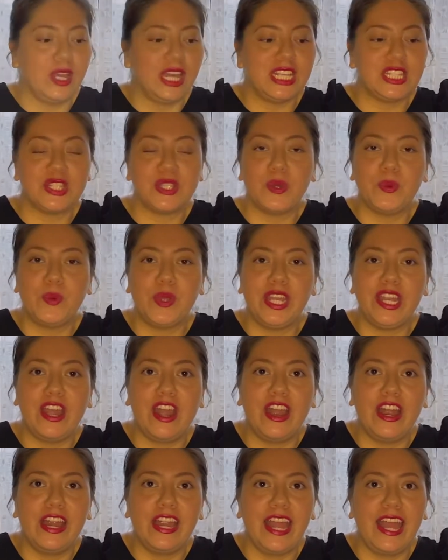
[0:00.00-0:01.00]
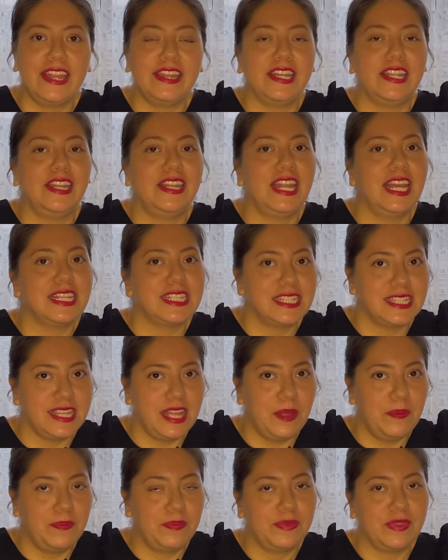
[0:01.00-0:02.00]
so we are at the next
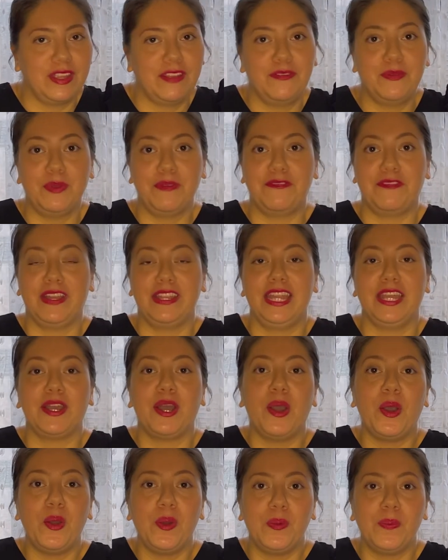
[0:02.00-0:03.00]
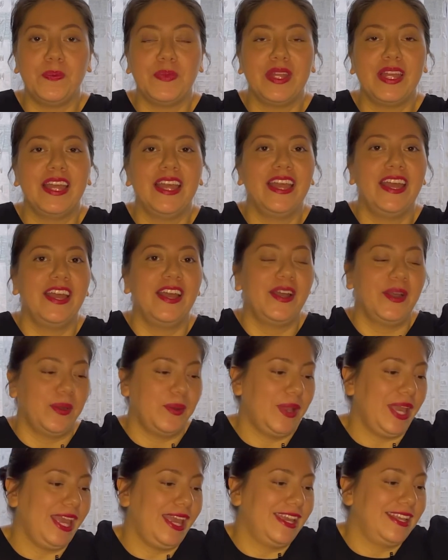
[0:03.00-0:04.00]
step. We're finding a home.
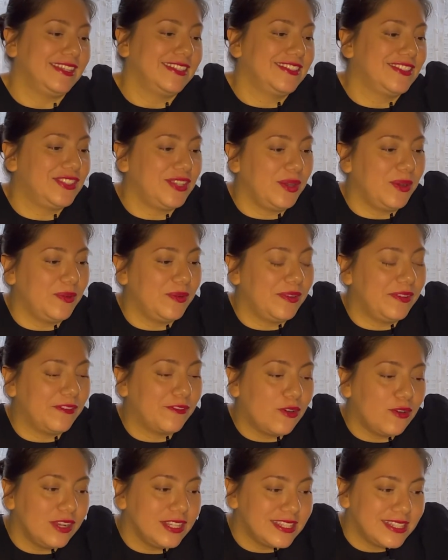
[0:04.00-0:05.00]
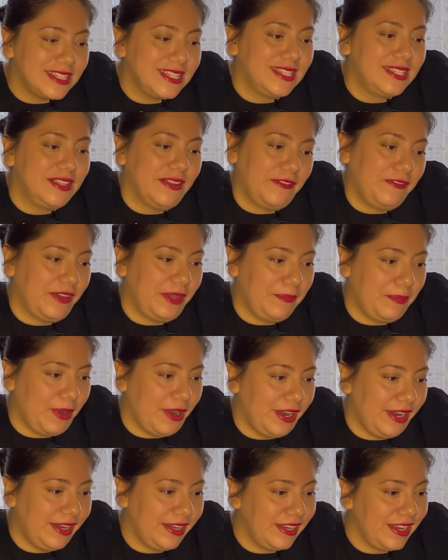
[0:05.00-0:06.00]
Okay, so of course, this is the fun
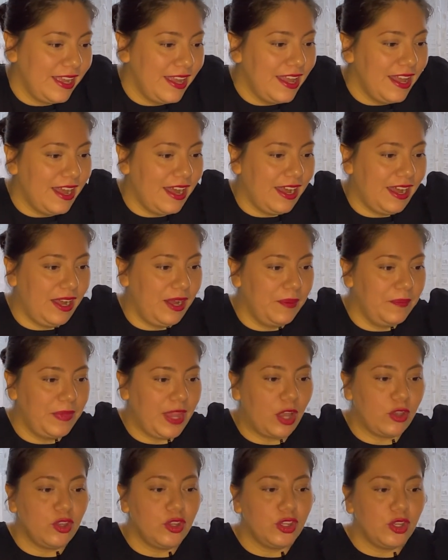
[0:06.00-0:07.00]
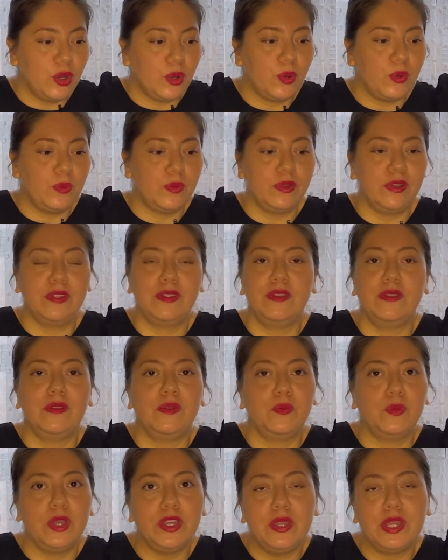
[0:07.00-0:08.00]
part. Now you know
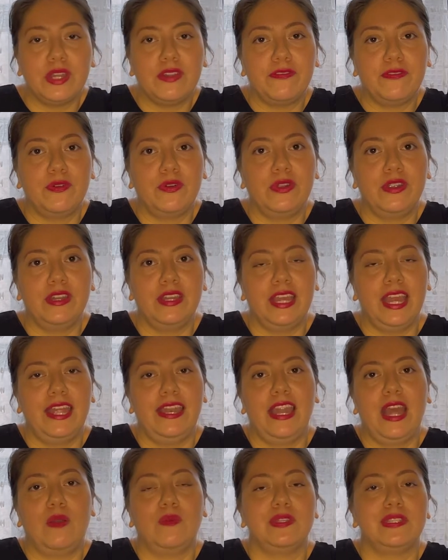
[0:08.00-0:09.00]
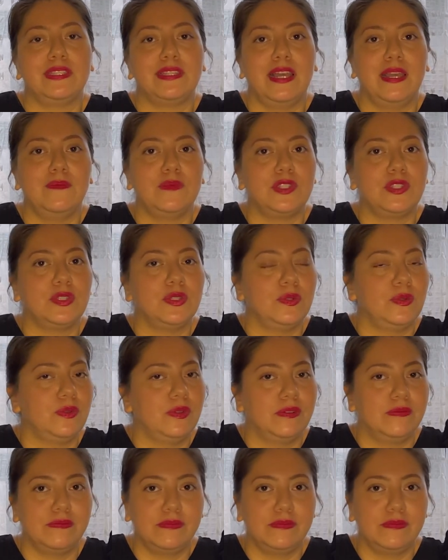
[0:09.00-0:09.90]
what you can afford, and now it's time to